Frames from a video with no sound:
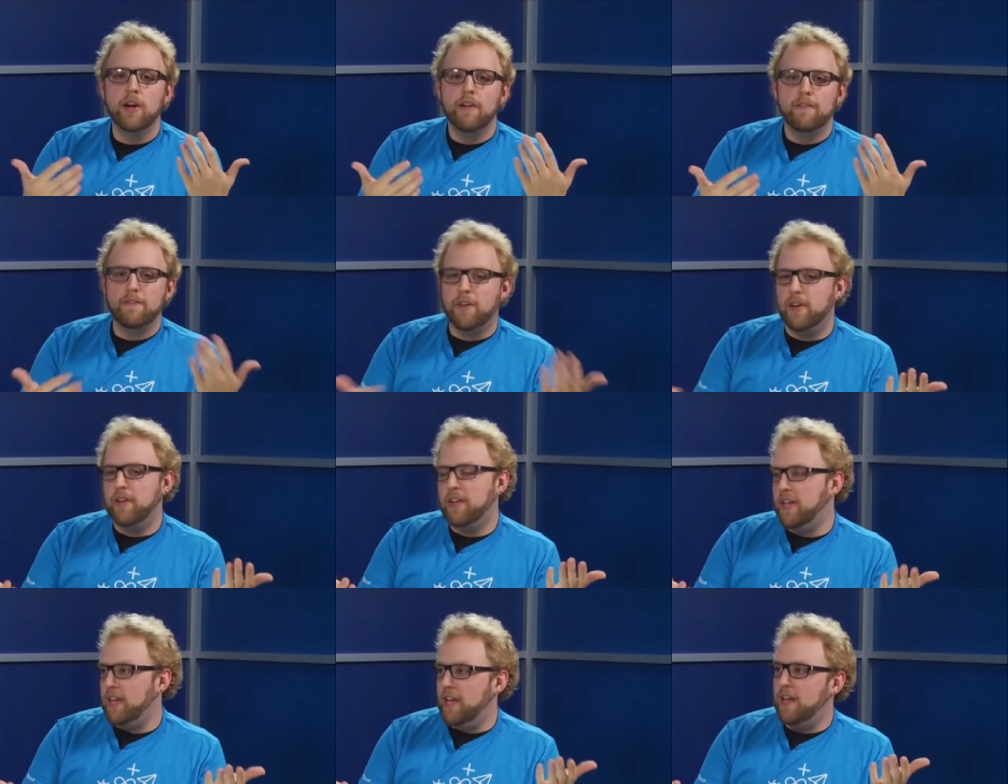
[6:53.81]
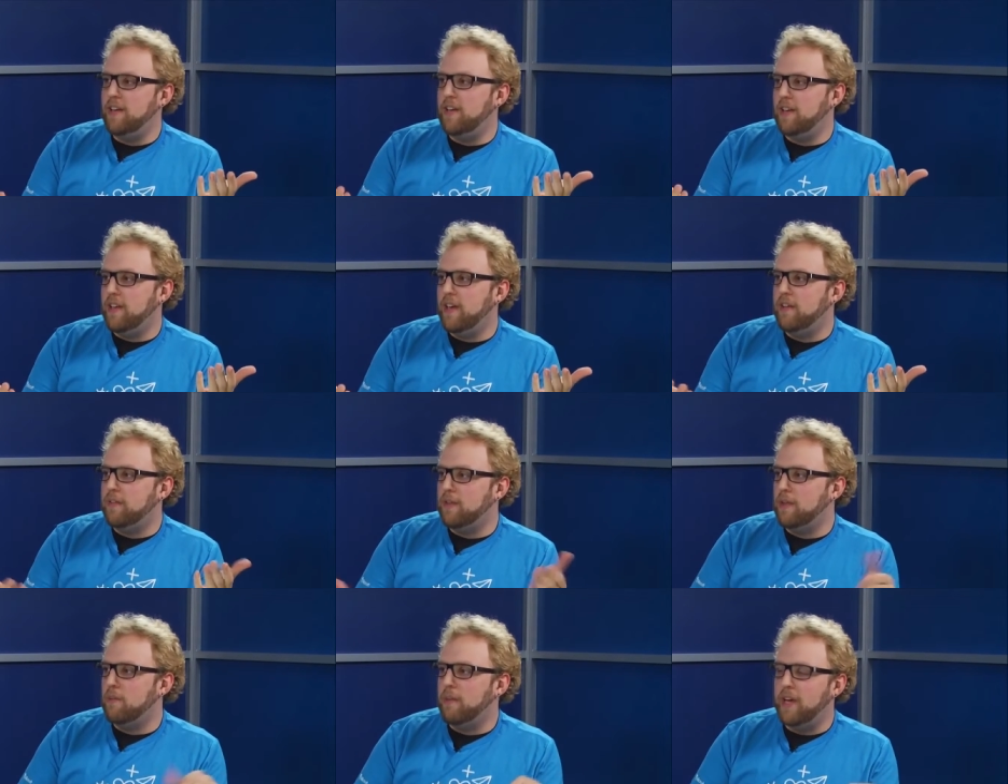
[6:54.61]
friendly indie devs
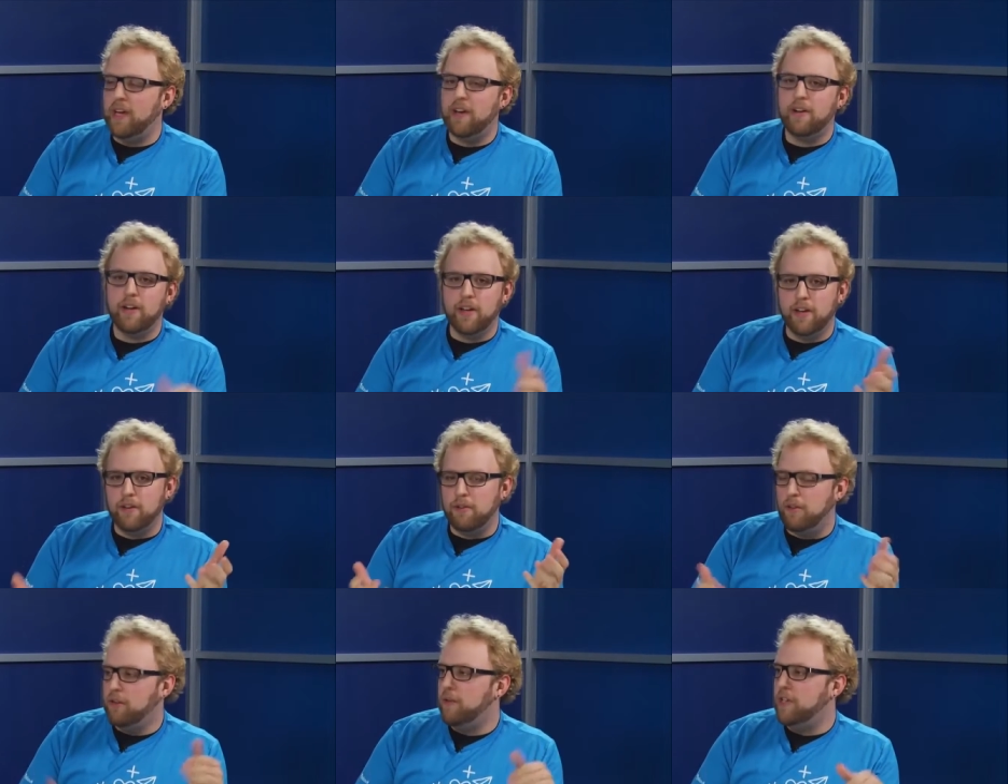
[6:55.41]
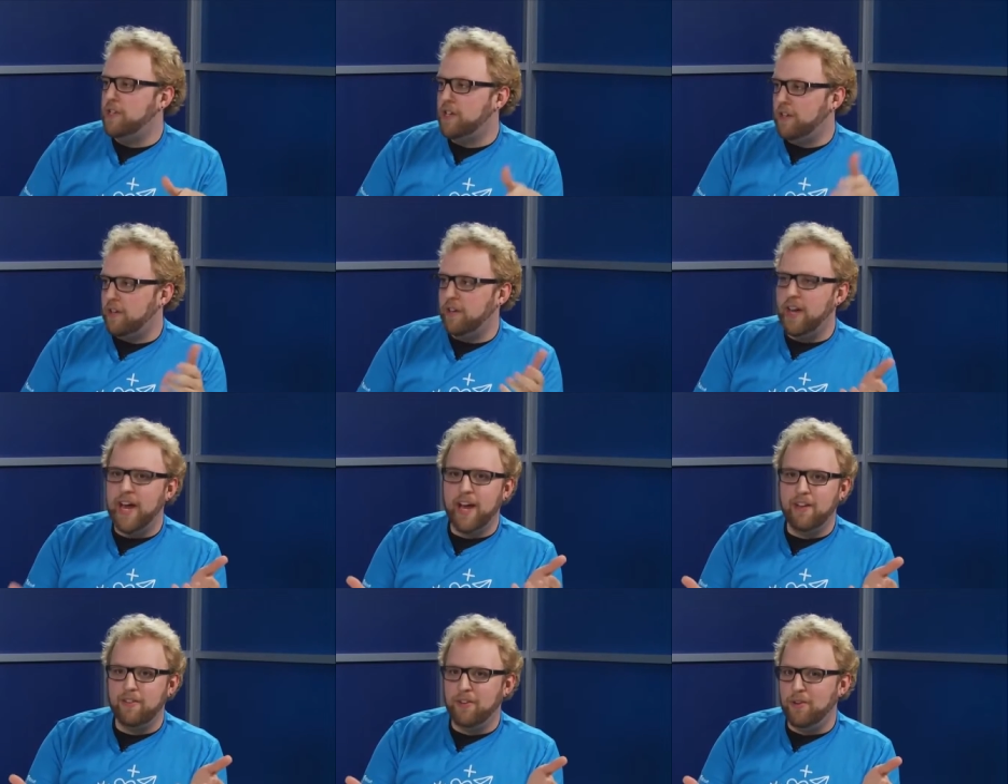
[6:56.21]
from the Bay Area who knew each other and
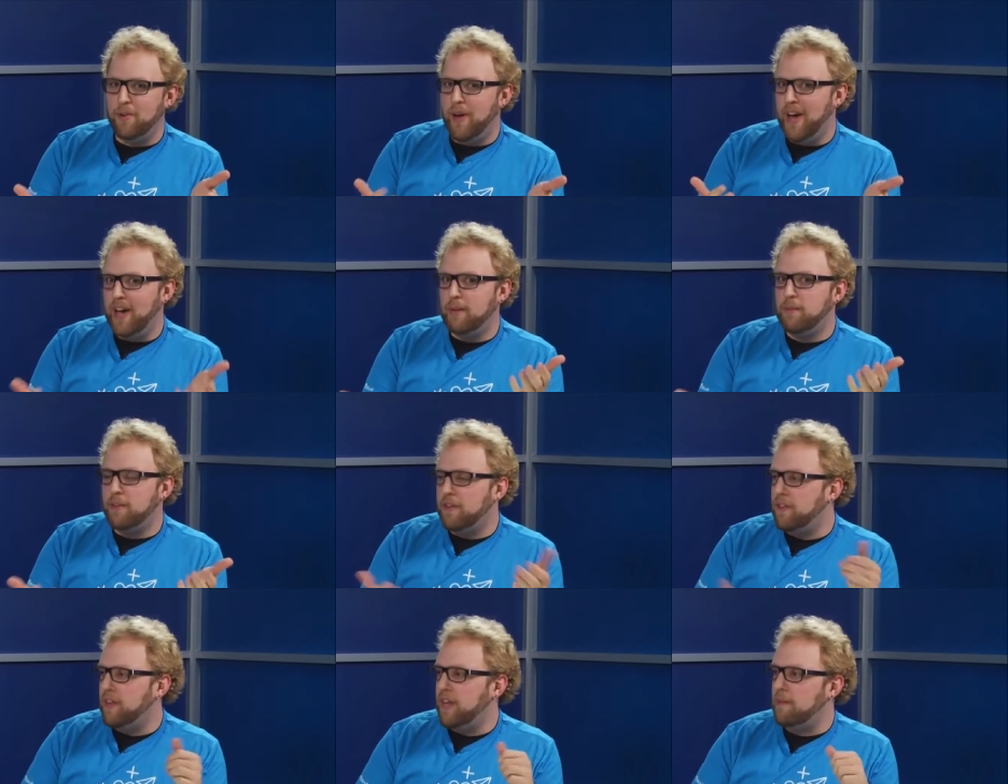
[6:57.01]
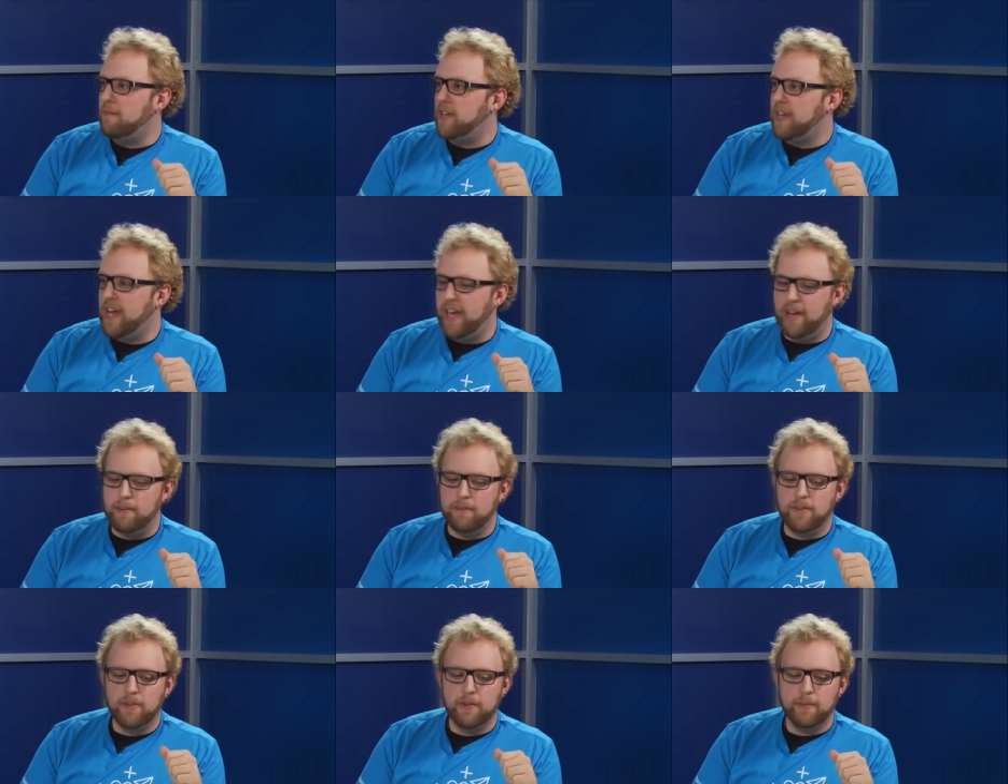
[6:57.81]
had two animal themed
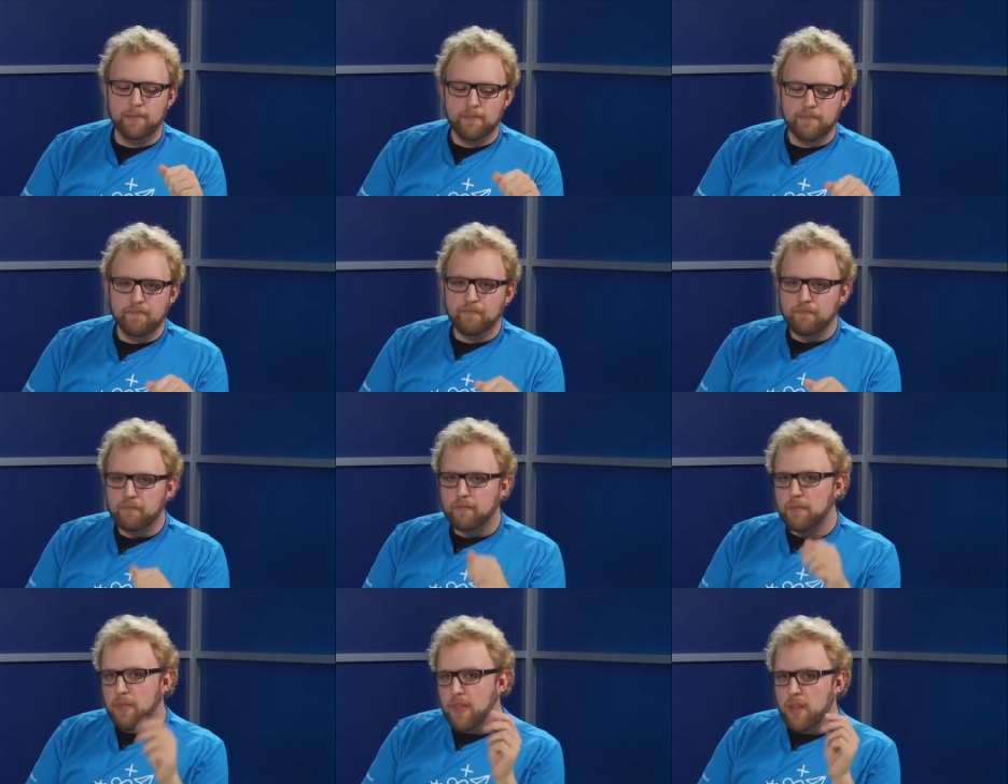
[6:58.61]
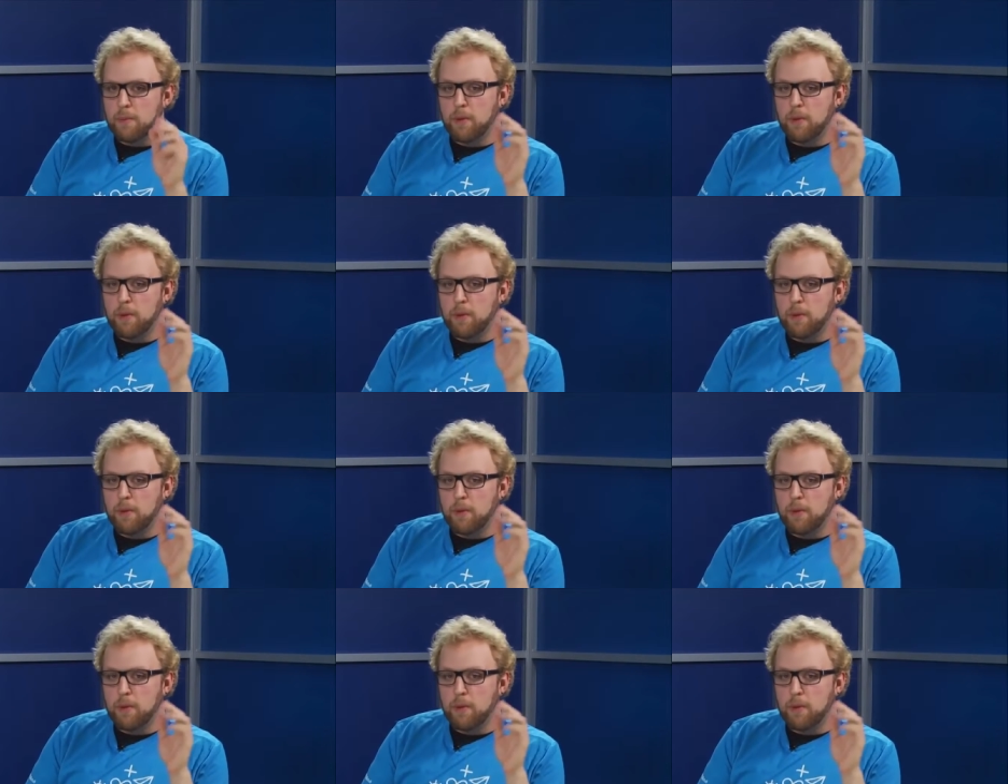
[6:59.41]
games. Great.